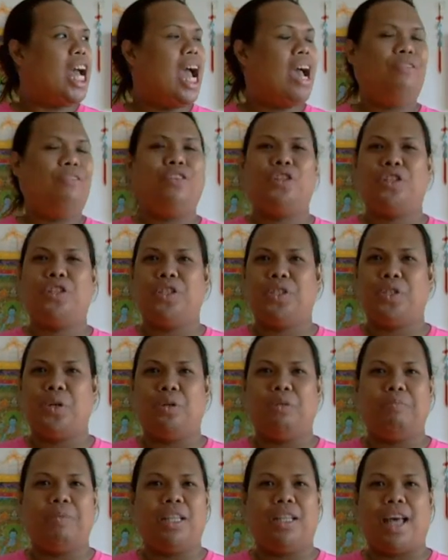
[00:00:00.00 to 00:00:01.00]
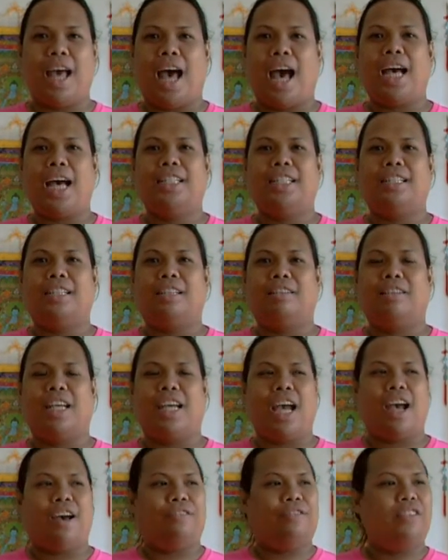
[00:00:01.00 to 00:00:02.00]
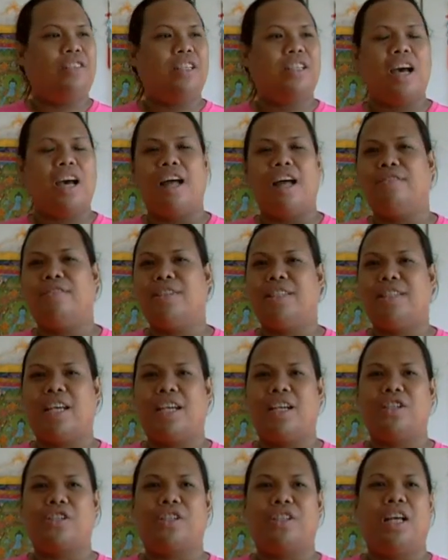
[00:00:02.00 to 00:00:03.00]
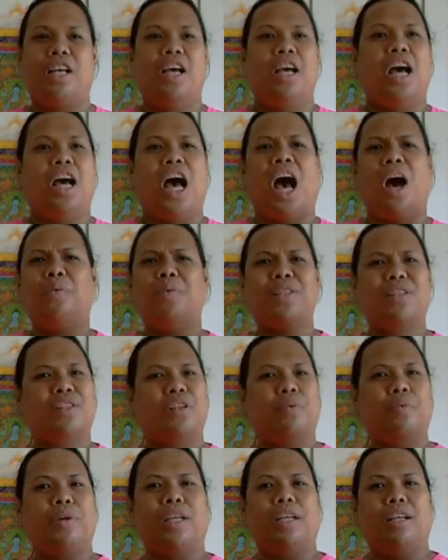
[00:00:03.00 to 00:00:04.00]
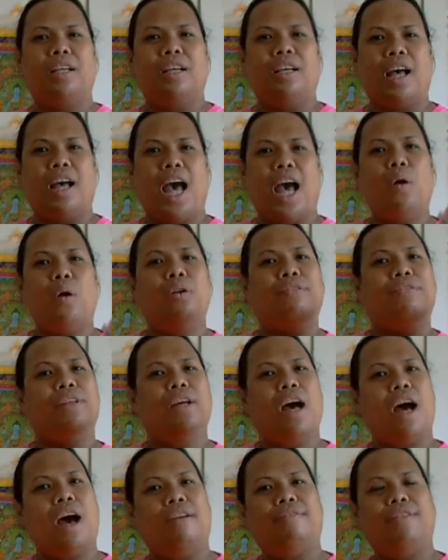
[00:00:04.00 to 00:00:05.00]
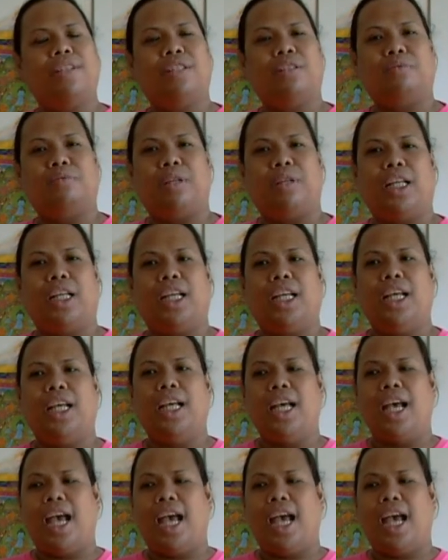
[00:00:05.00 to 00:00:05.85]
After she told me that, okay, after the conversation, I was going out of the office already.